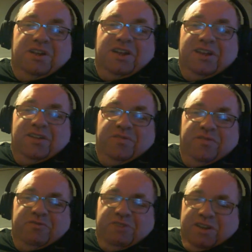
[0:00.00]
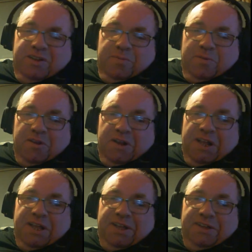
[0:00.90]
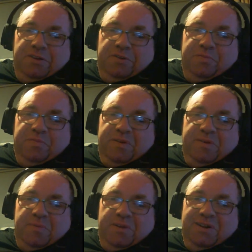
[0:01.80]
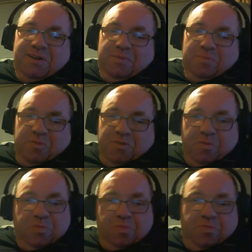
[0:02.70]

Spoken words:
ladies and gentlemen, and you're very welcome to